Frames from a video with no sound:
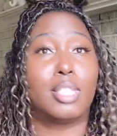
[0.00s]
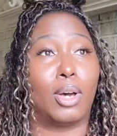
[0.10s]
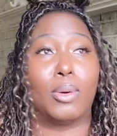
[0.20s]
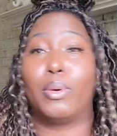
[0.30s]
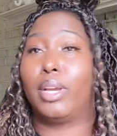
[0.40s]

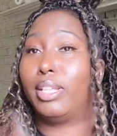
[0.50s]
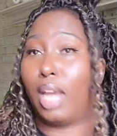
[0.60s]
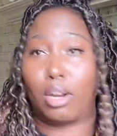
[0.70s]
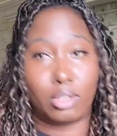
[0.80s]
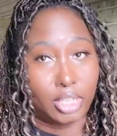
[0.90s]
so
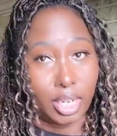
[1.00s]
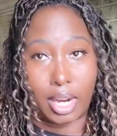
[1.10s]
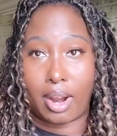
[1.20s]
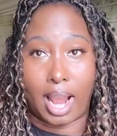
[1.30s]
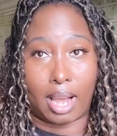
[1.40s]
y'all go check
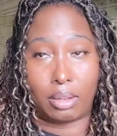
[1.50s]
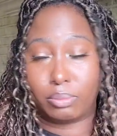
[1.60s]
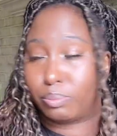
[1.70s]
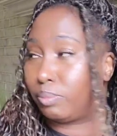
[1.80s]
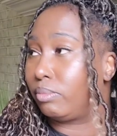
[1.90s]
her
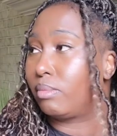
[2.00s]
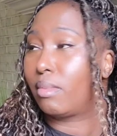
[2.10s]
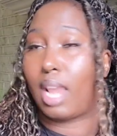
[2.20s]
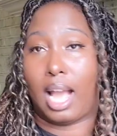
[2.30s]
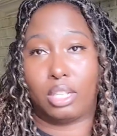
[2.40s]
out.
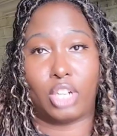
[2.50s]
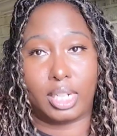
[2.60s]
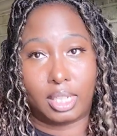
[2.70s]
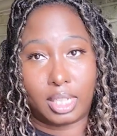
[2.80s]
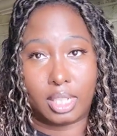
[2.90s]
I'll try
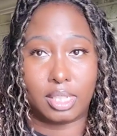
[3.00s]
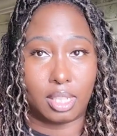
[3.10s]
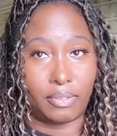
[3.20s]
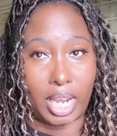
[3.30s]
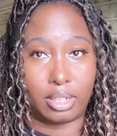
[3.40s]
to link her
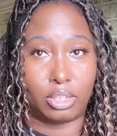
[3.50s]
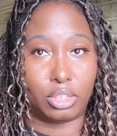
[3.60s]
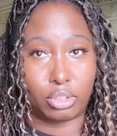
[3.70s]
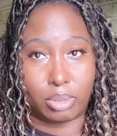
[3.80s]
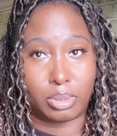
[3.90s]
stuff down in
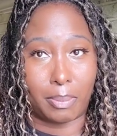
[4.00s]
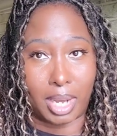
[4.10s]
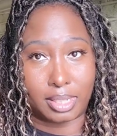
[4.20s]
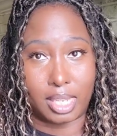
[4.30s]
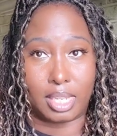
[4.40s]
the description
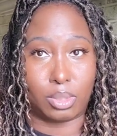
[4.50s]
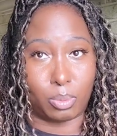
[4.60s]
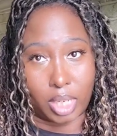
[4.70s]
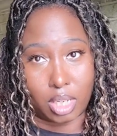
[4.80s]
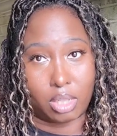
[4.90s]
box as
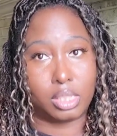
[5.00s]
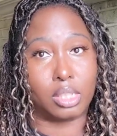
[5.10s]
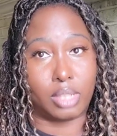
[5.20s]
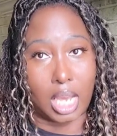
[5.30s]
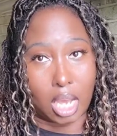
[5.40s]
well.
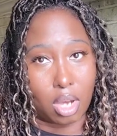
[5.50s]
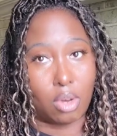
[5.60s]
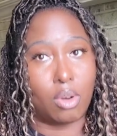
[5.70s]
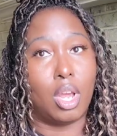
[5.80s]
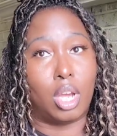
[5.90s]
So
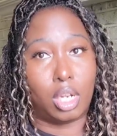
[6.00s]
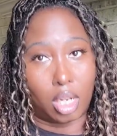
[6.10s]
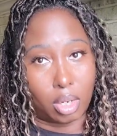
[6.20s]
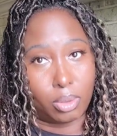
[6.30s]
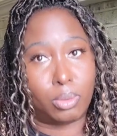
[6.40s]
y'all
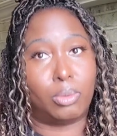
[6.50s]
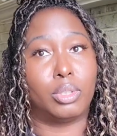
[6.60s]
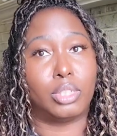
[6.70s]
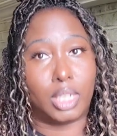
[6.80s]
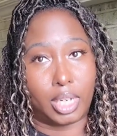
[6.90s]
go
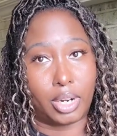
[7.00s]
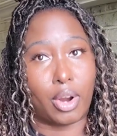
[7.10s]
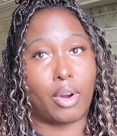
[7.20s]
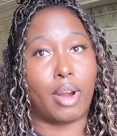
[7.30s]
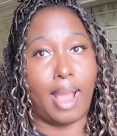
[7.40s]
check
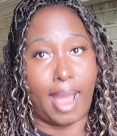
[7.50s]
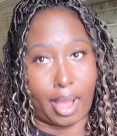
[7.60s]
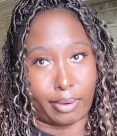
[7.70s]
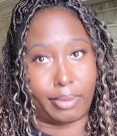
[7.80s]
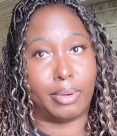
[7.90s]
her
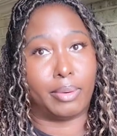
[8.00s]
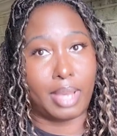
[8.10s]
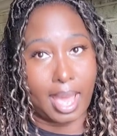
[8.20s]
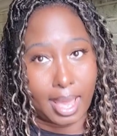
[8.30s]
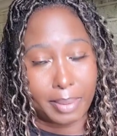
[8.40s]
out.
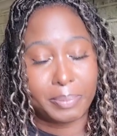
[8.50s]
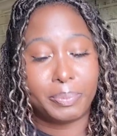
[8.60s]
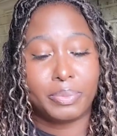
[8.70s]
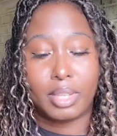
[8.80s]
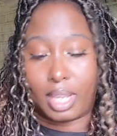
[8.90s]
Okay.
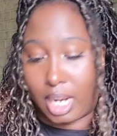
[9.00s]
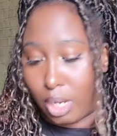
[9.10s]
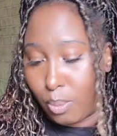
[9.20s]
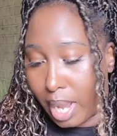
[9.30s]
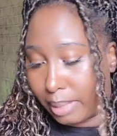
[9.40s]

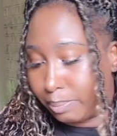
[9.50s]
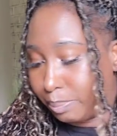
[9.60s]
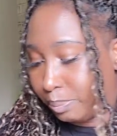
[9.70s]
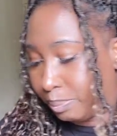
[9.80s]
Anyway,